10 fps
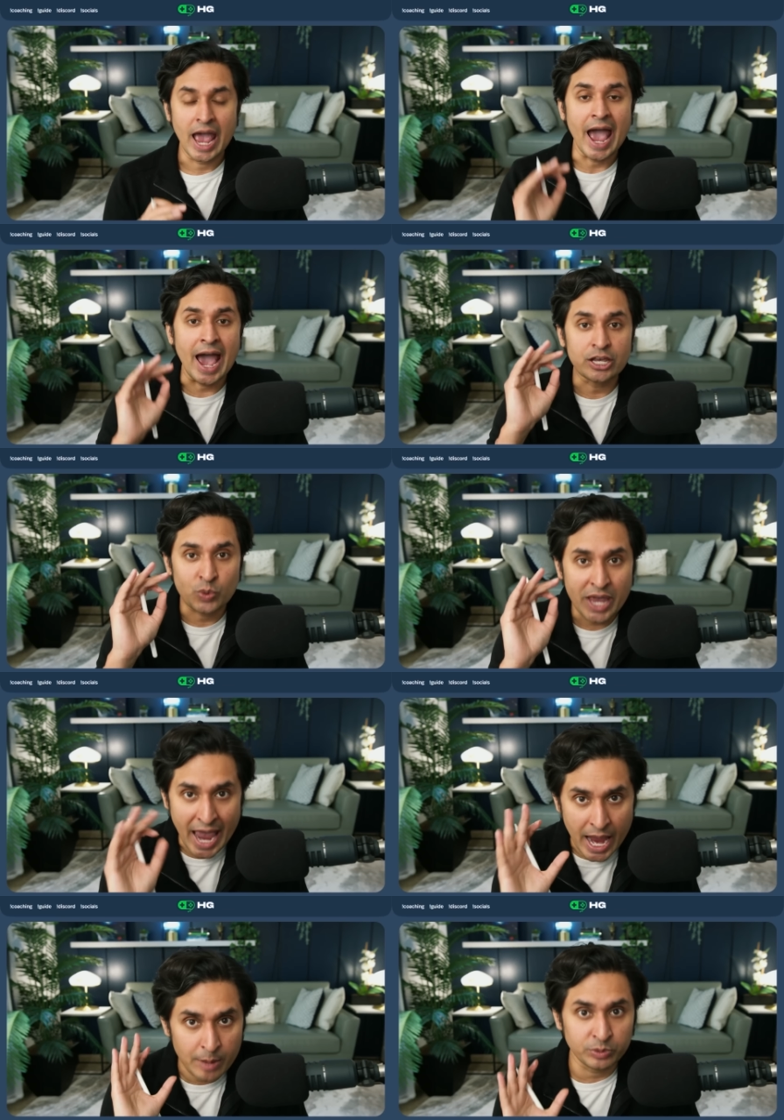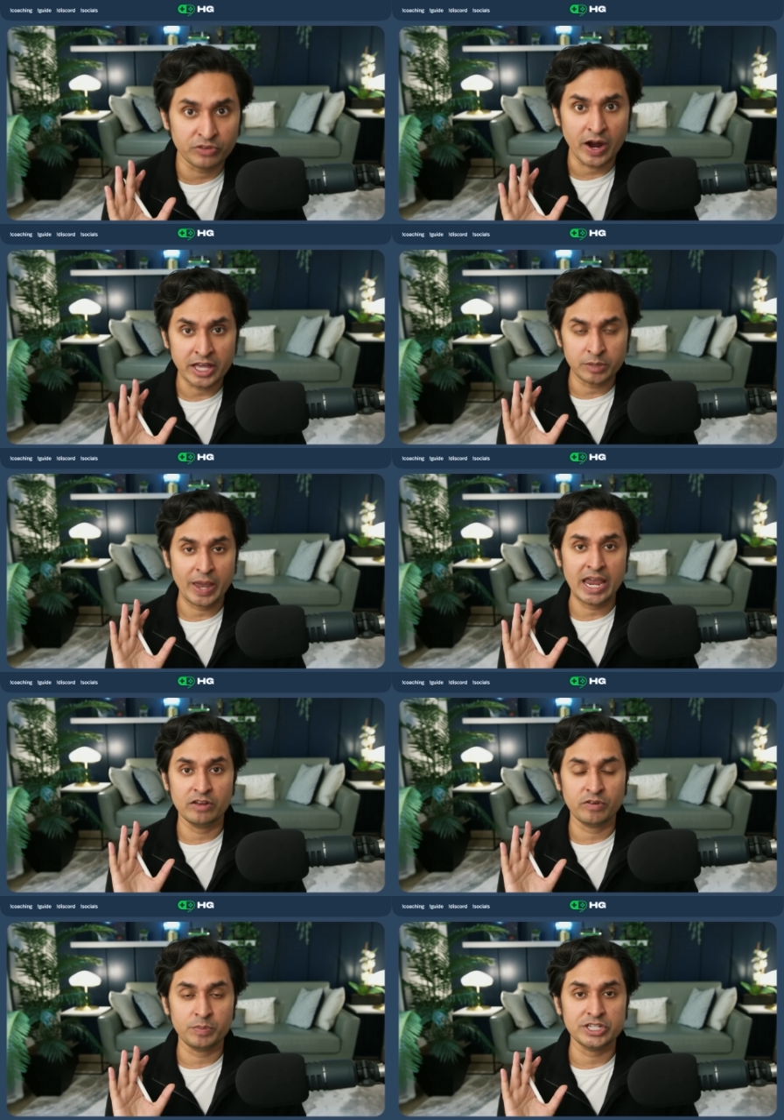As we amplify the pain
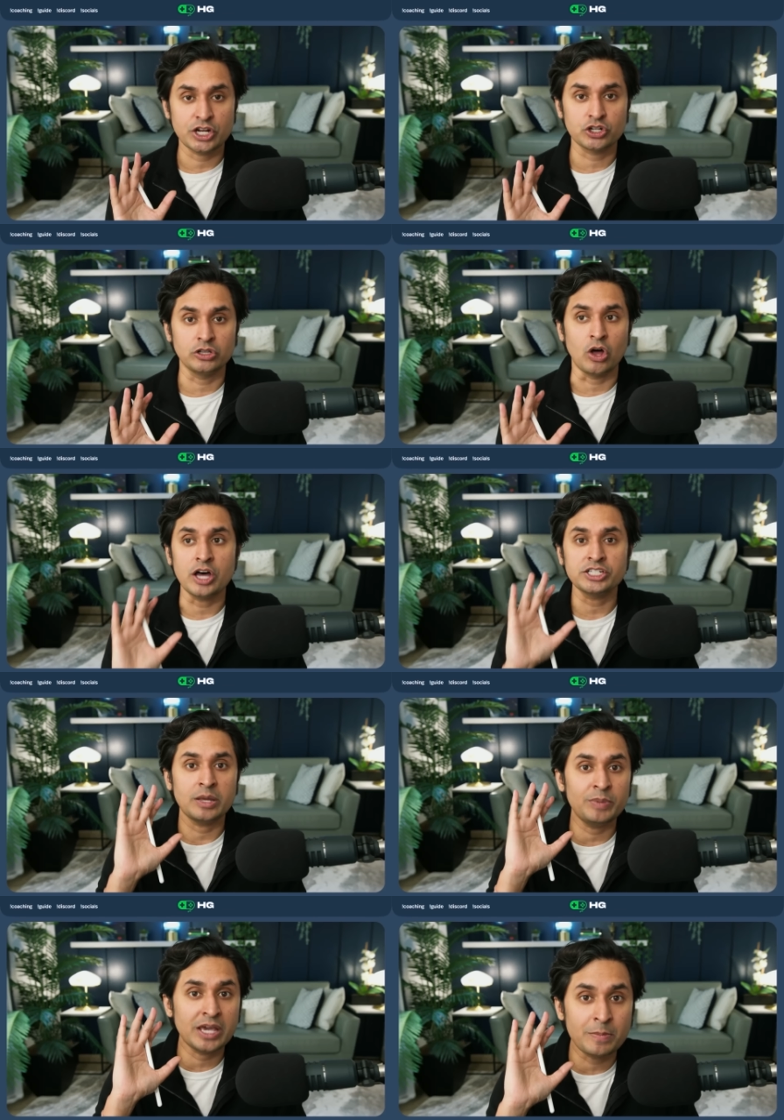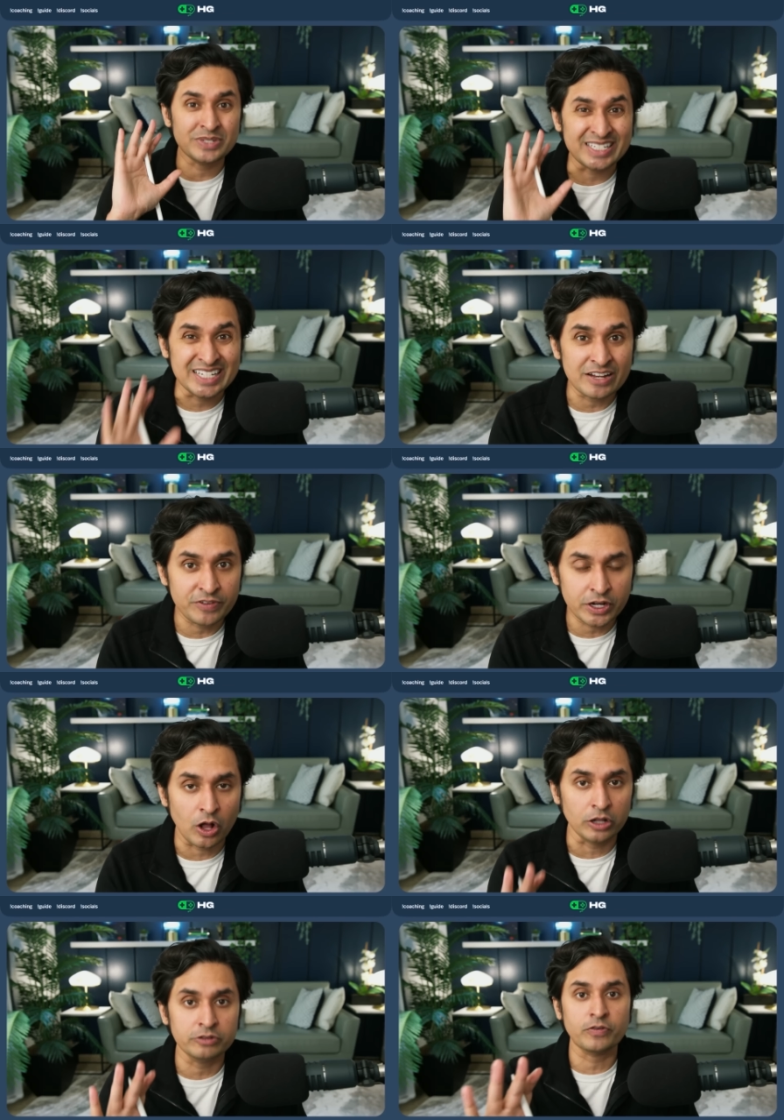of a potential loss, it becomes
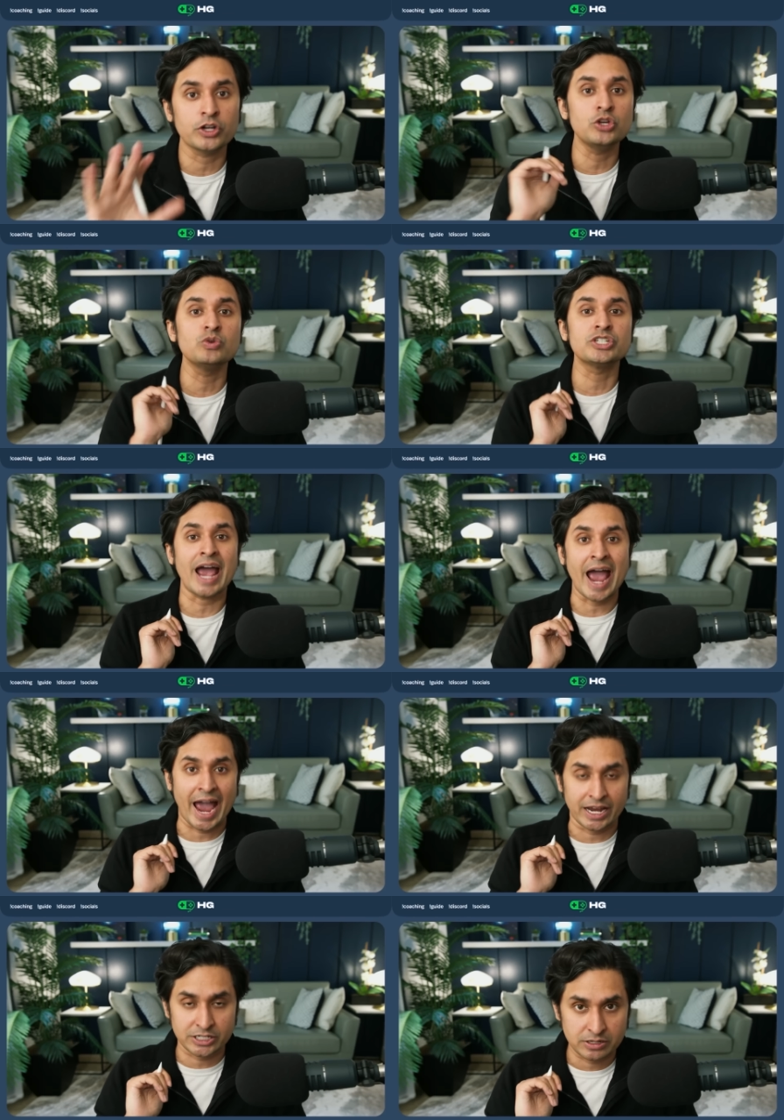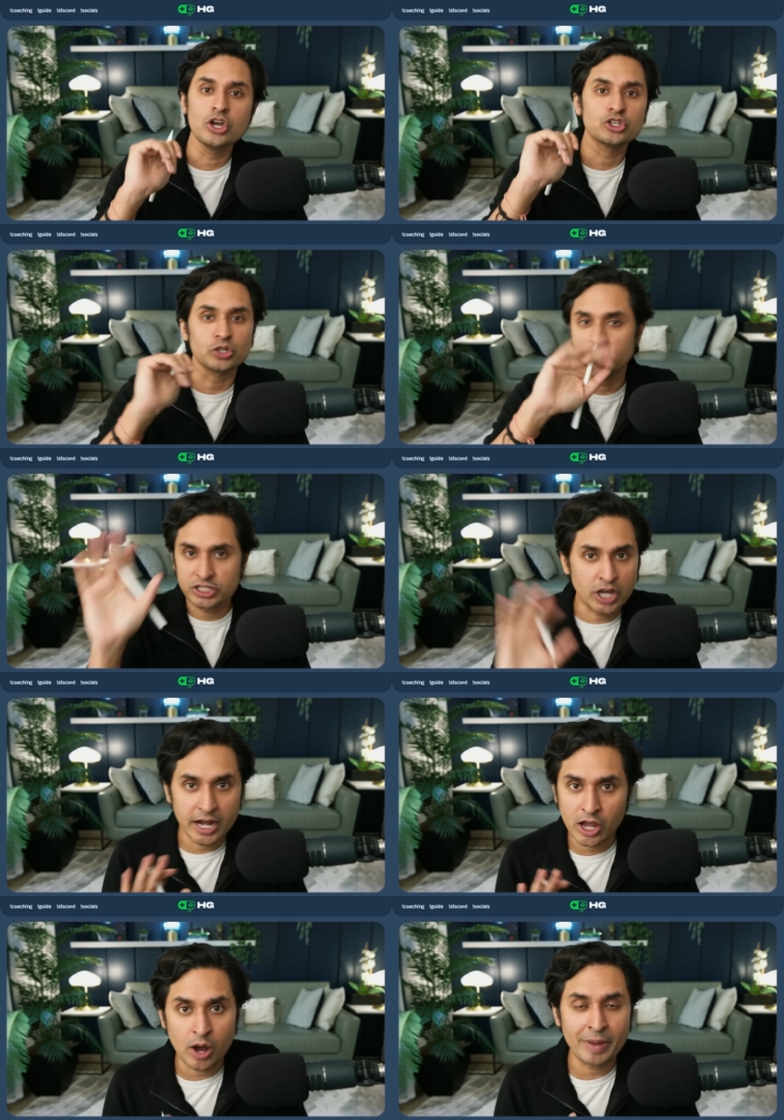difficult for you to act. So let's kind
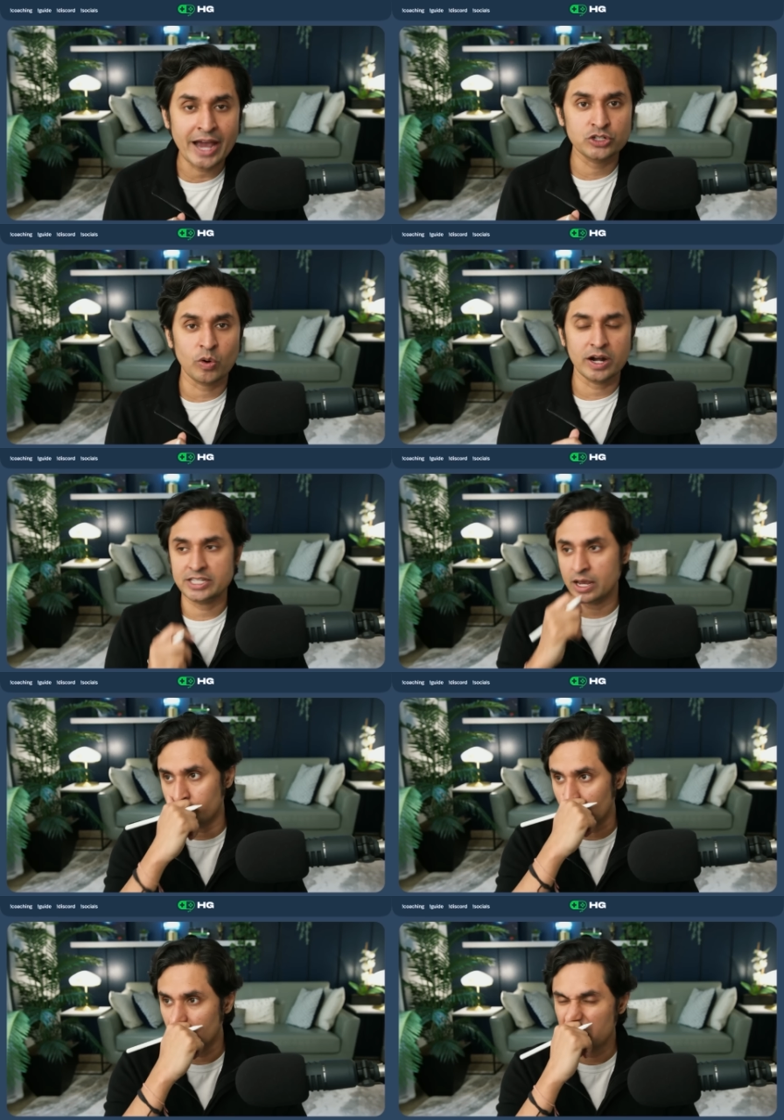of come back to our example.